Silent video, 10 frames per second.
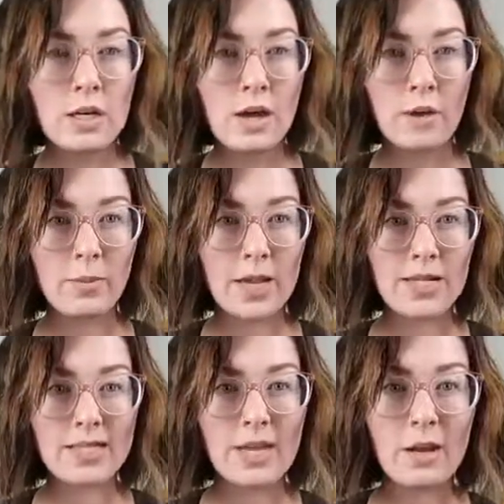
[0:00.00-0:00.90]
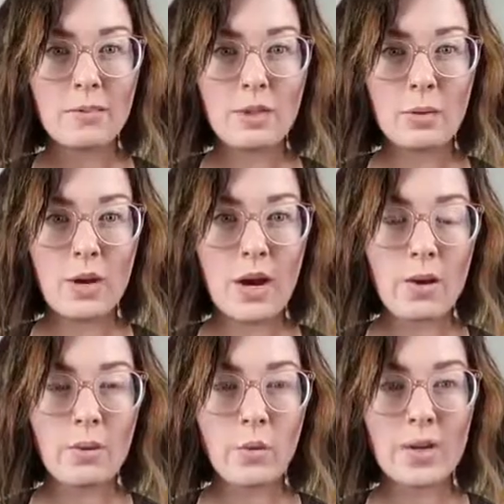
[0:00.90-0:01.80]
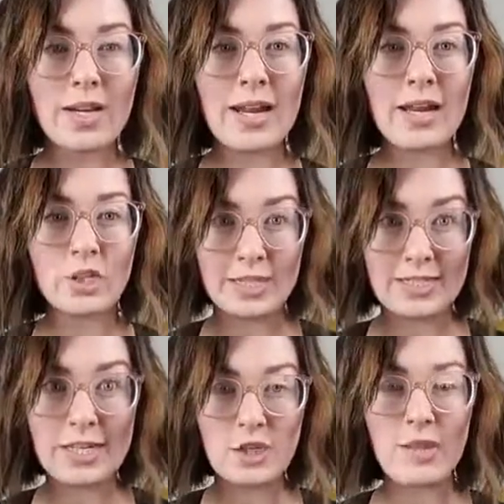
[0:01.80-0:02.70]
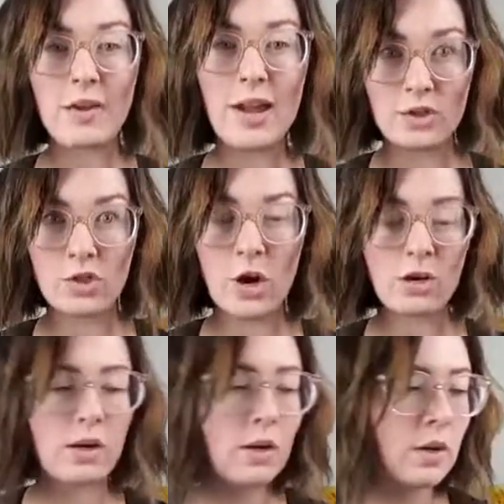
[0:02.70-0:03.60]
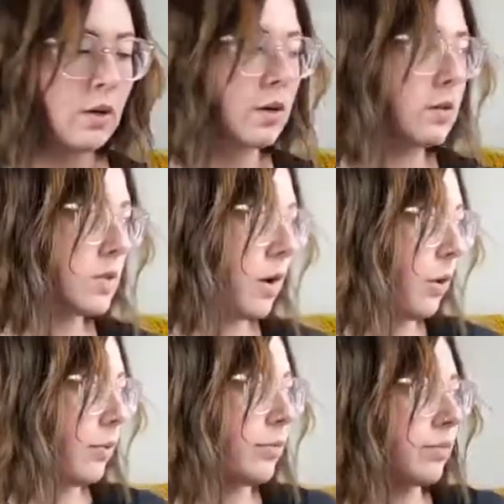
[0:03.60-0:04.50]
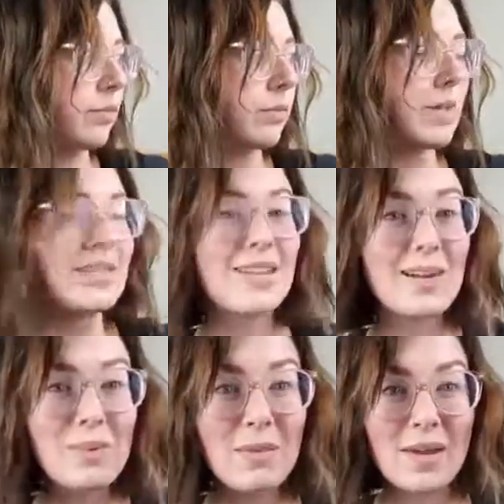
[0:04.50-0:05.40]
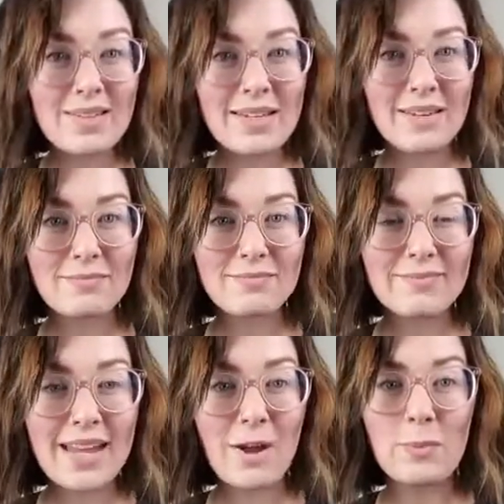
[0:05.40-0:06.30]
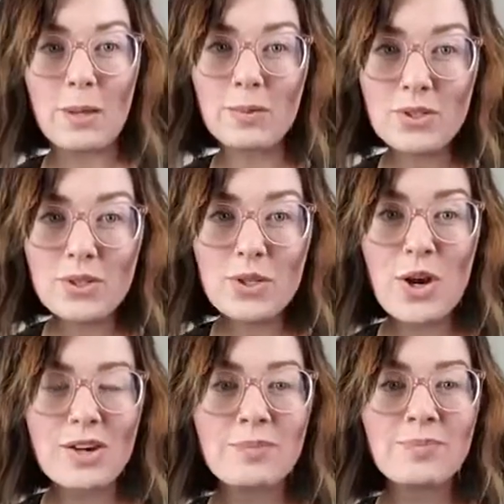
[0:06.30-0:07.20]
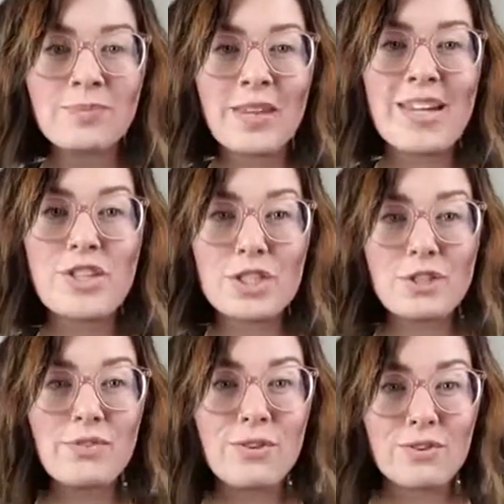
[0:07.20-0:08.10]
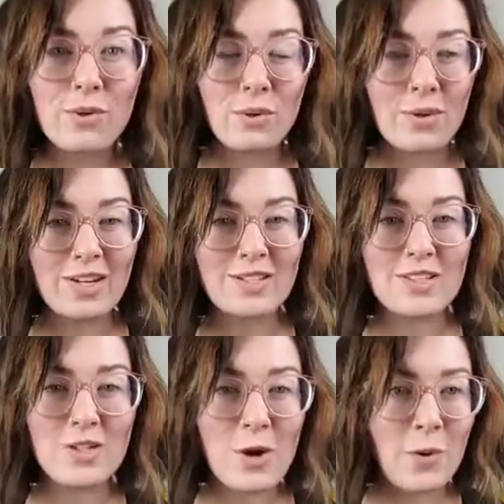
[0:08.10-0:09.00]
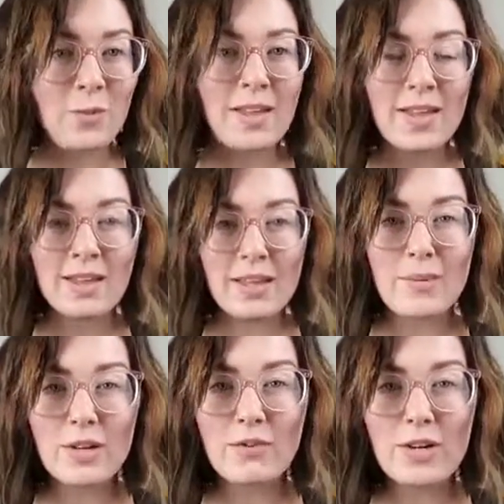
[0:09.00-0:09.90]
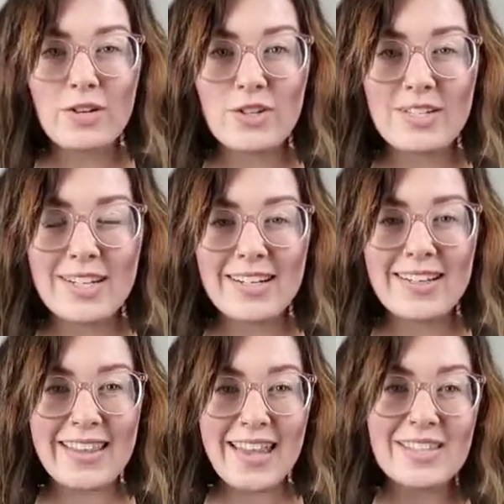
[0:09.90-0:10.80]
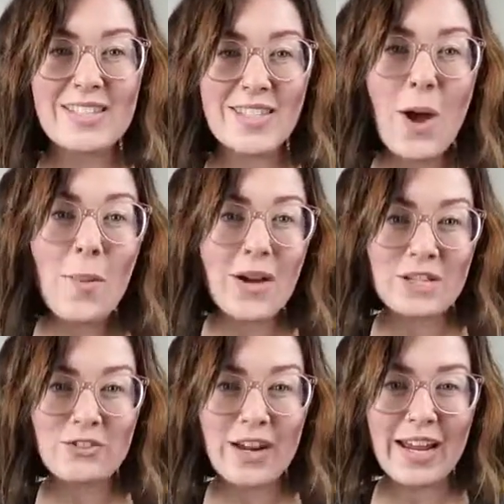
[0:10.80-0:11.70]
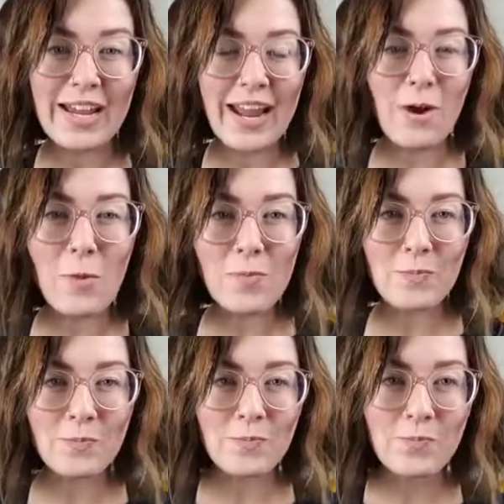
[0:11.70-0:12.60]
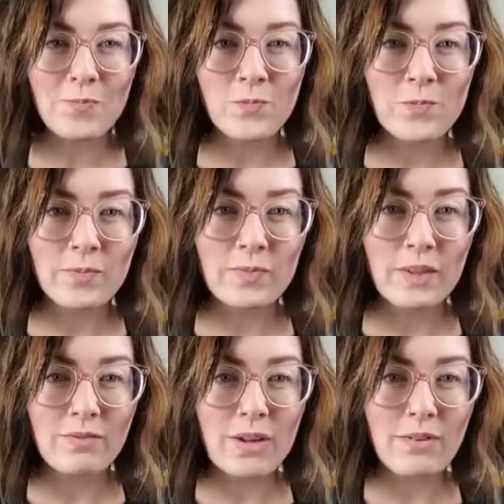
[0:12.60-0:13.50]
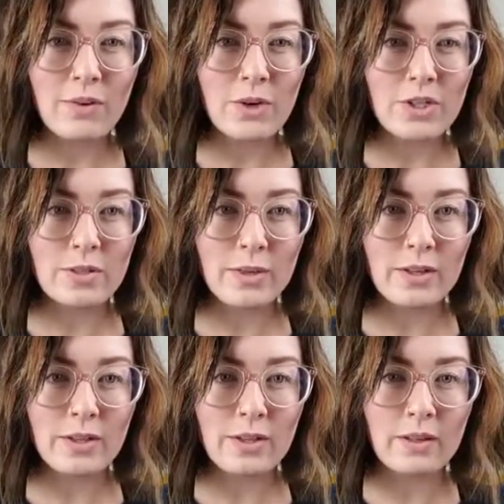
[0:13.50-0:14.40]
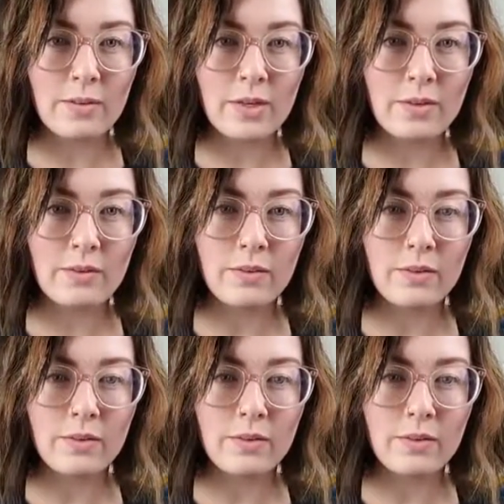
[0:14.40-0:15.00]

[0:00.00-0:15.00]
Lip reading: get it set up to where we can actually see each other and talk. So it's going to be amazing, and I'll be able to start in just a few short weeks. So let me know if you're interested. Thanks so much for hanging out. If you have any questions about anything, let me know.